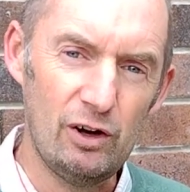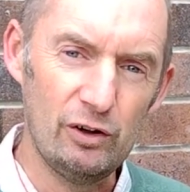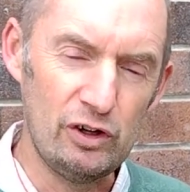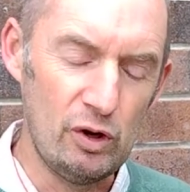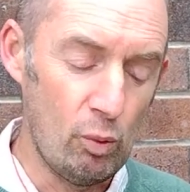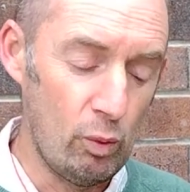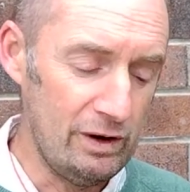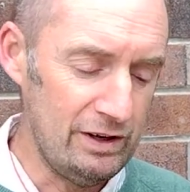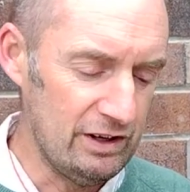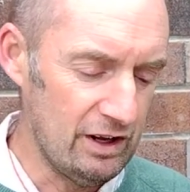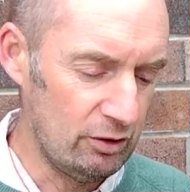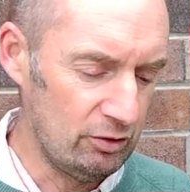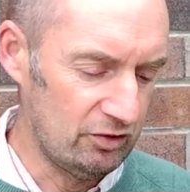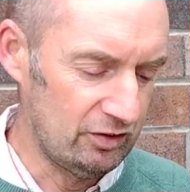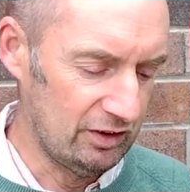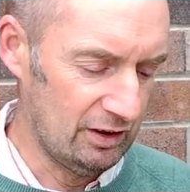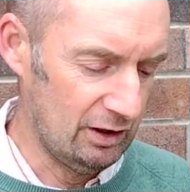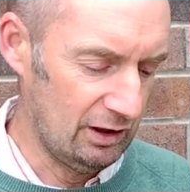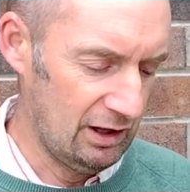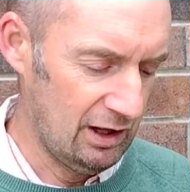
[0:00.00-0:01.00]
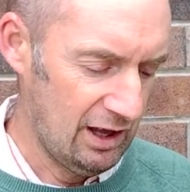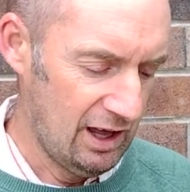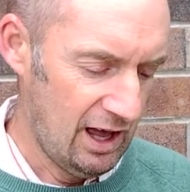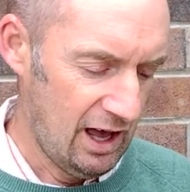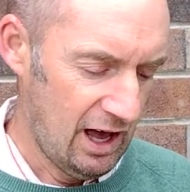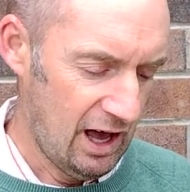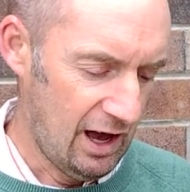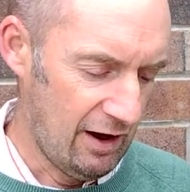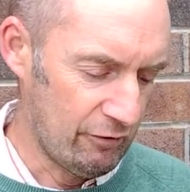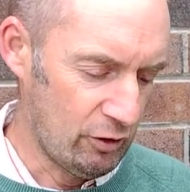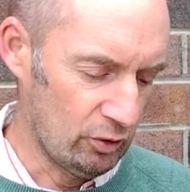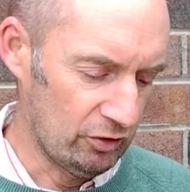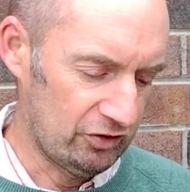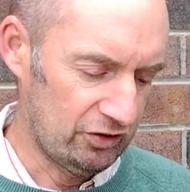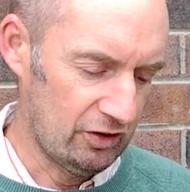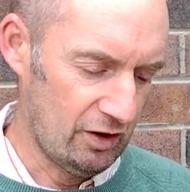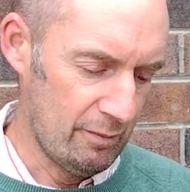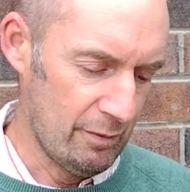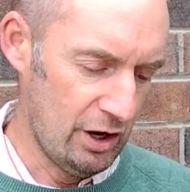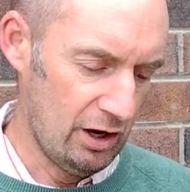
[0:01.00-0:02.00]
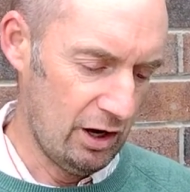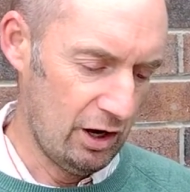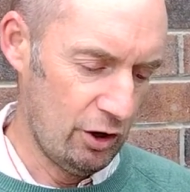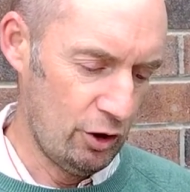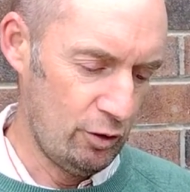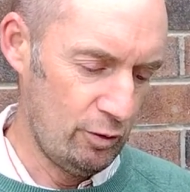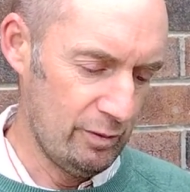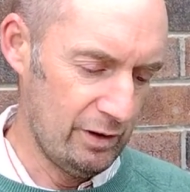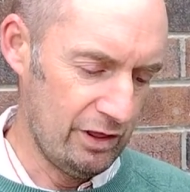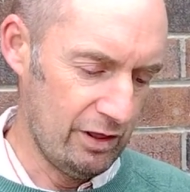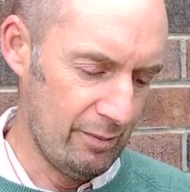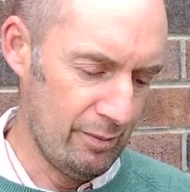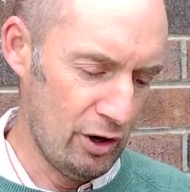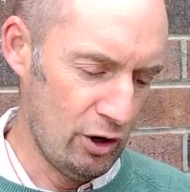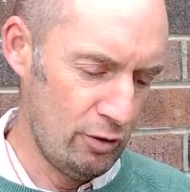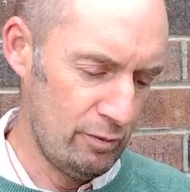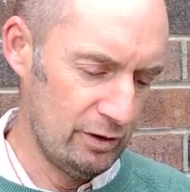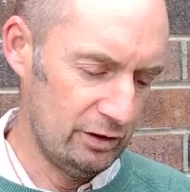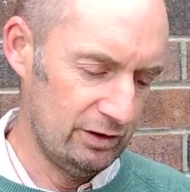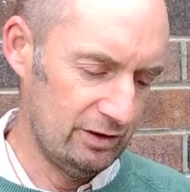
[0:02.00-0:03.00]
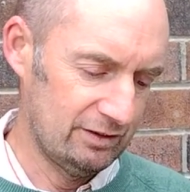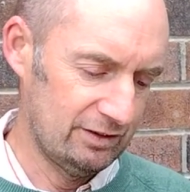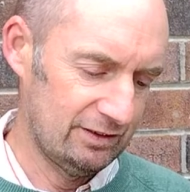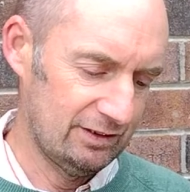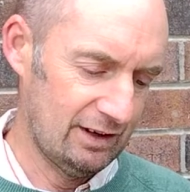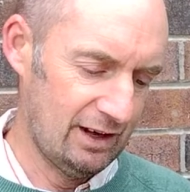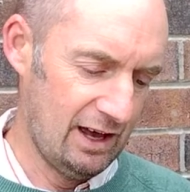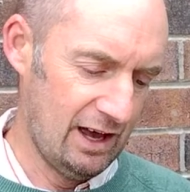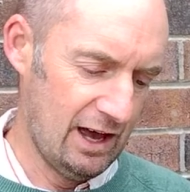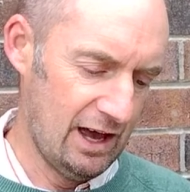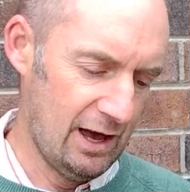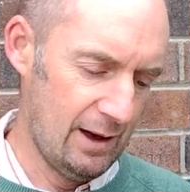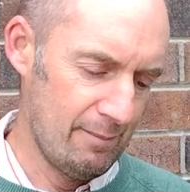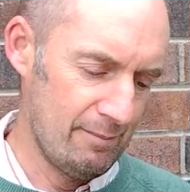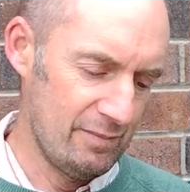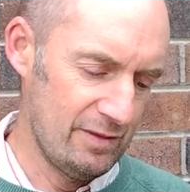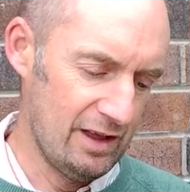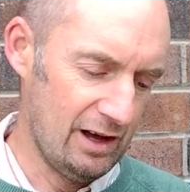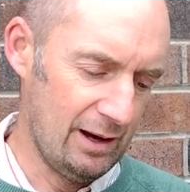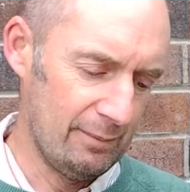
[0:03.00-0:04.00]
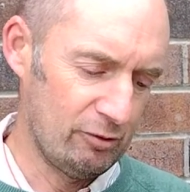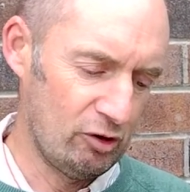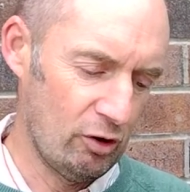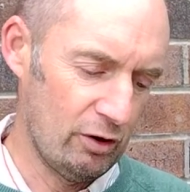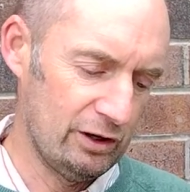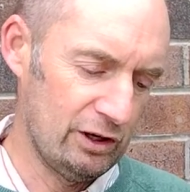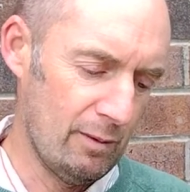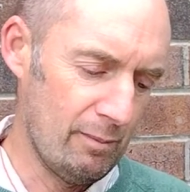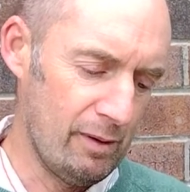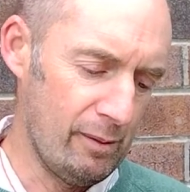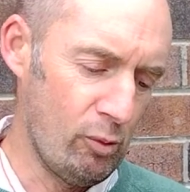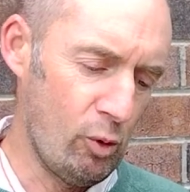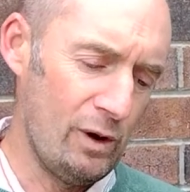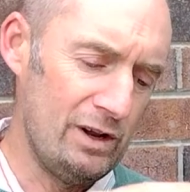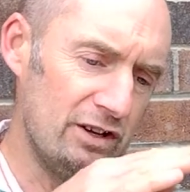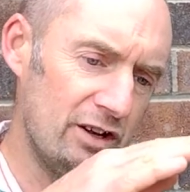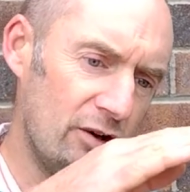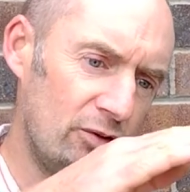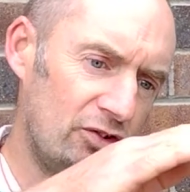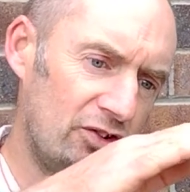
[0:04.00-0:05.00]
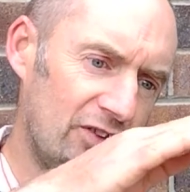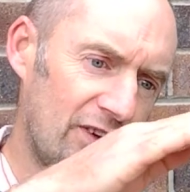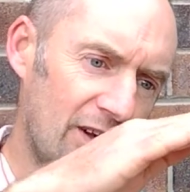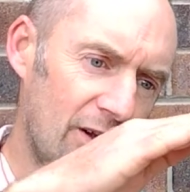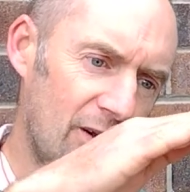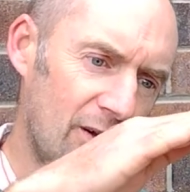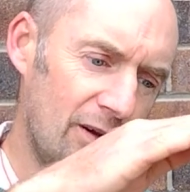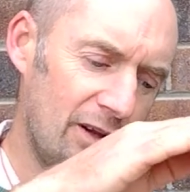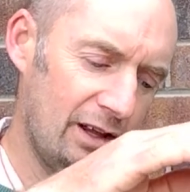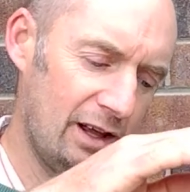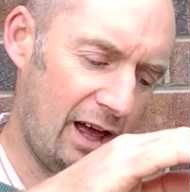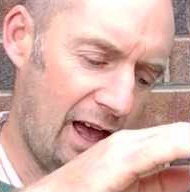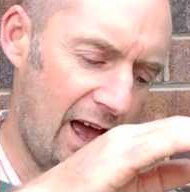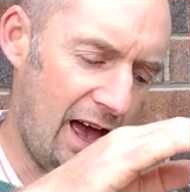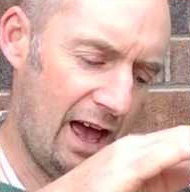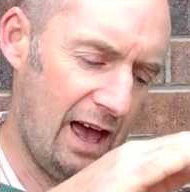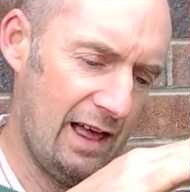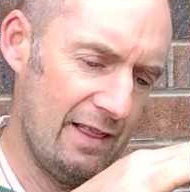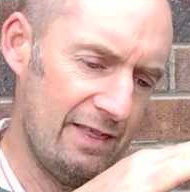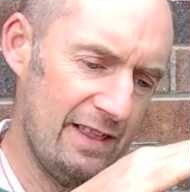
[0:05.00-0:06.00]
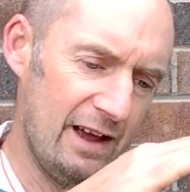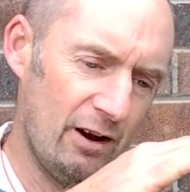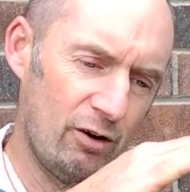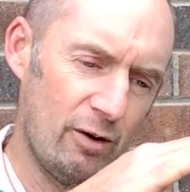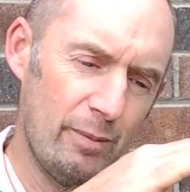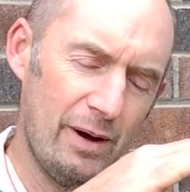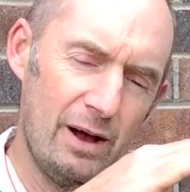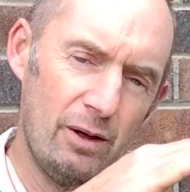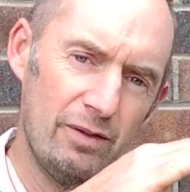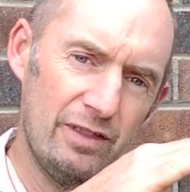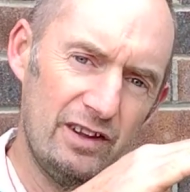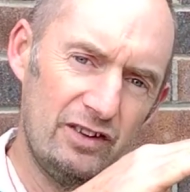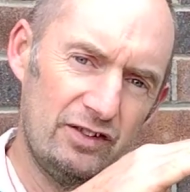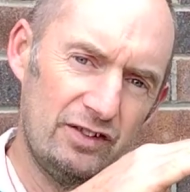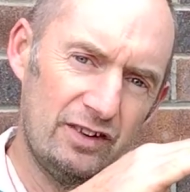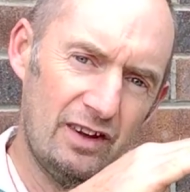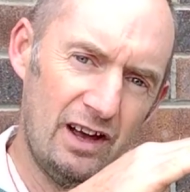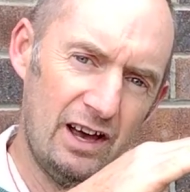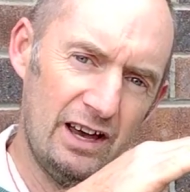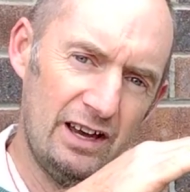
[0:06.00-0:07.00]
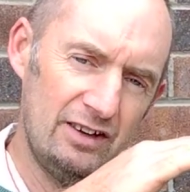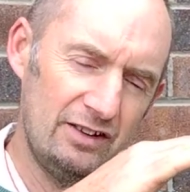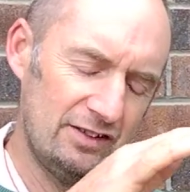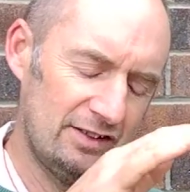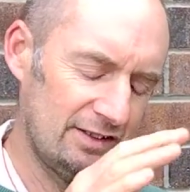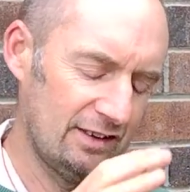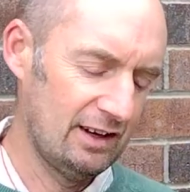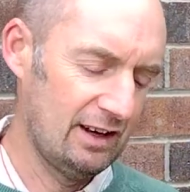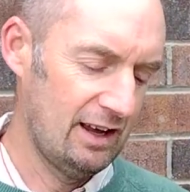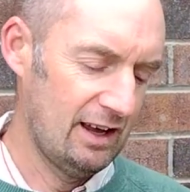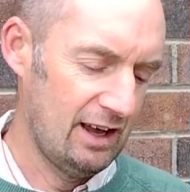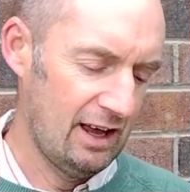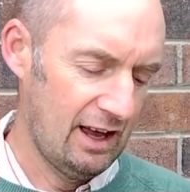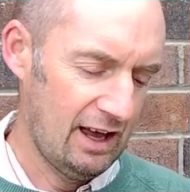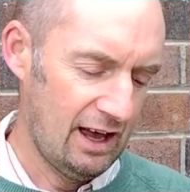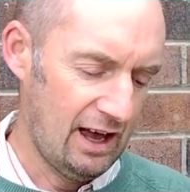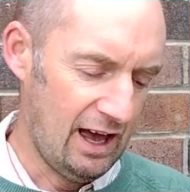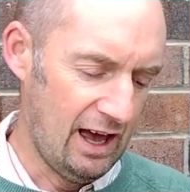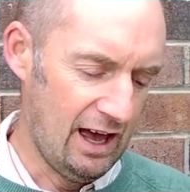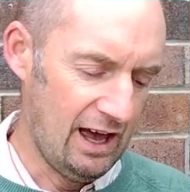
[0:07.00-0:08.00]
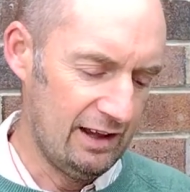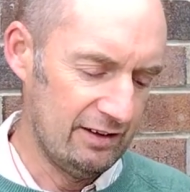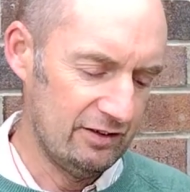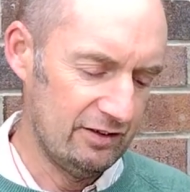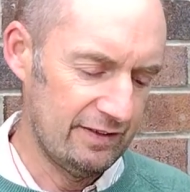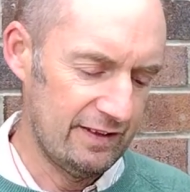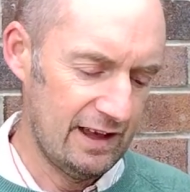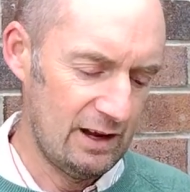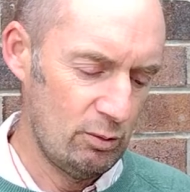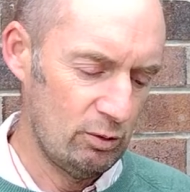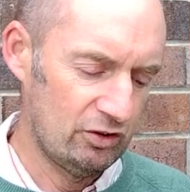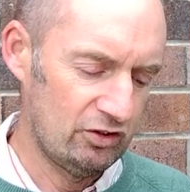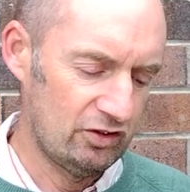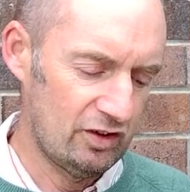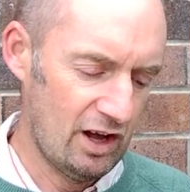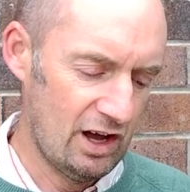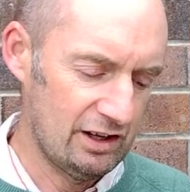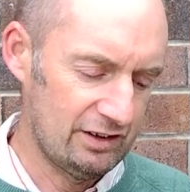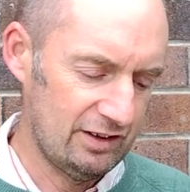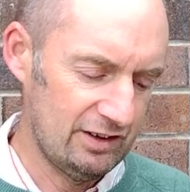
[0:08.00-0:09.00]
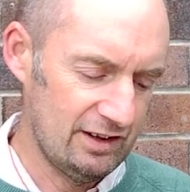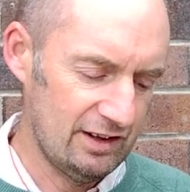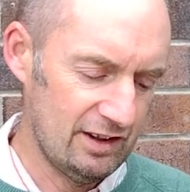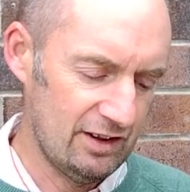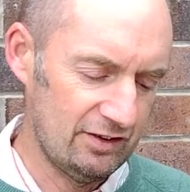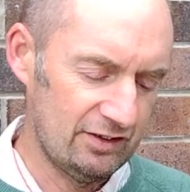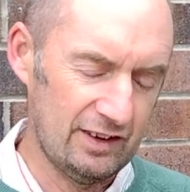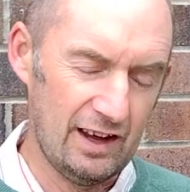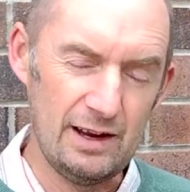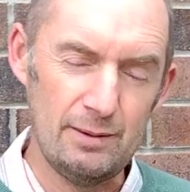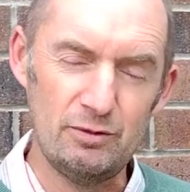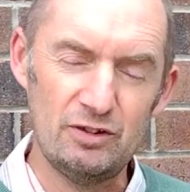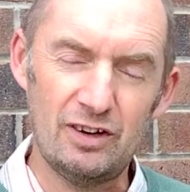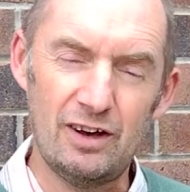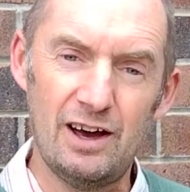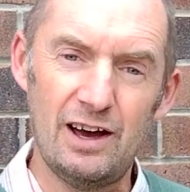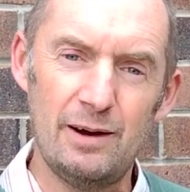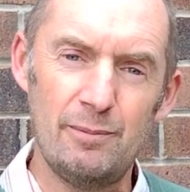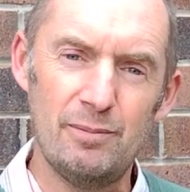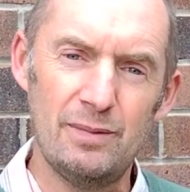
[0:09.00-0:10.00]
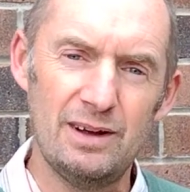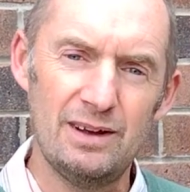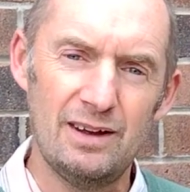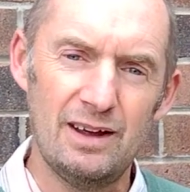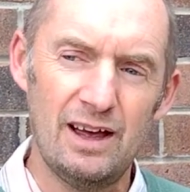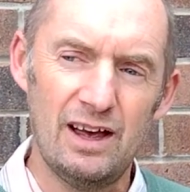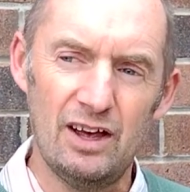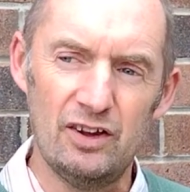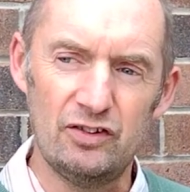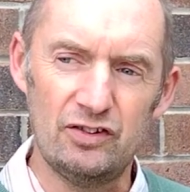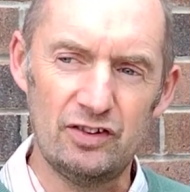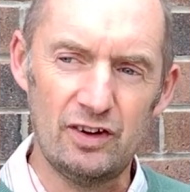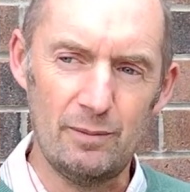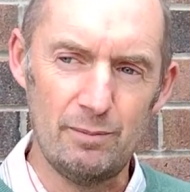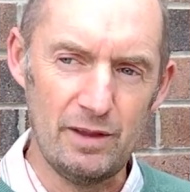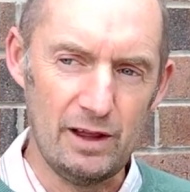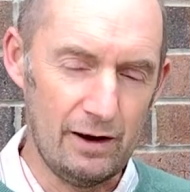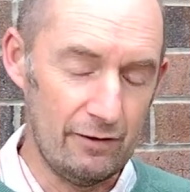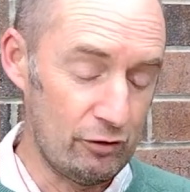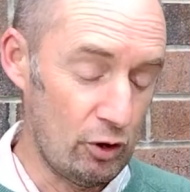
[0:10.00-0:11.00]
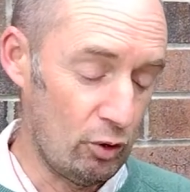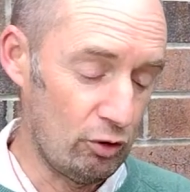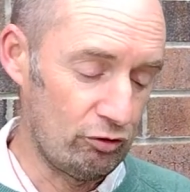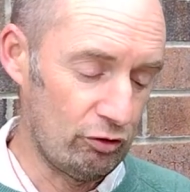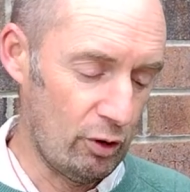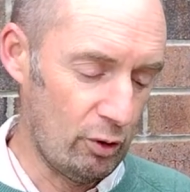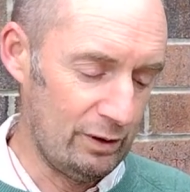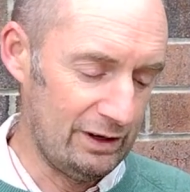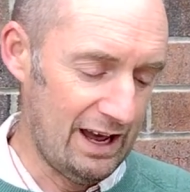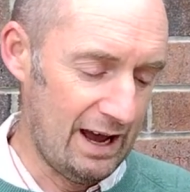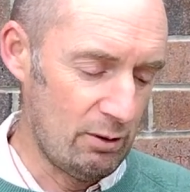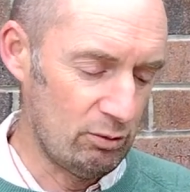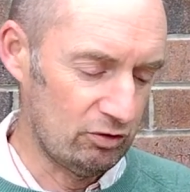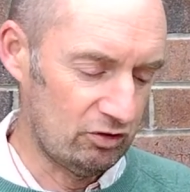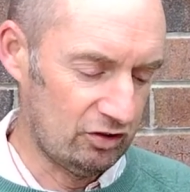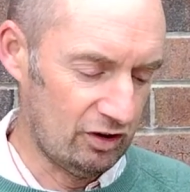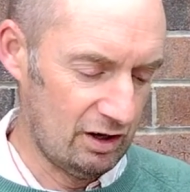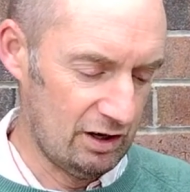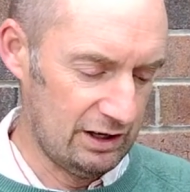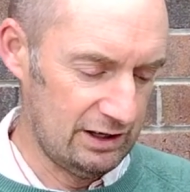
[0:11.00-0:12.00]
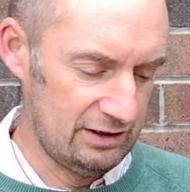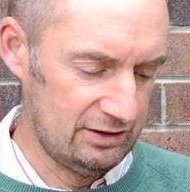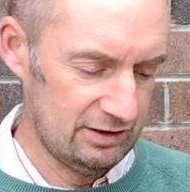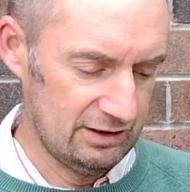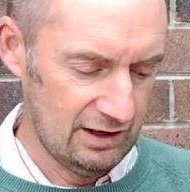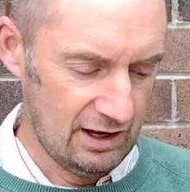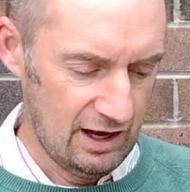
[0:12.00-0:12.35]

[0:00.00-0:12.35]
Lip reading: your windowsill. I've got some at home at the moment that I'm growing on my windowsill, and they're about this size. And they were started at the same time as some that I've got growing outside,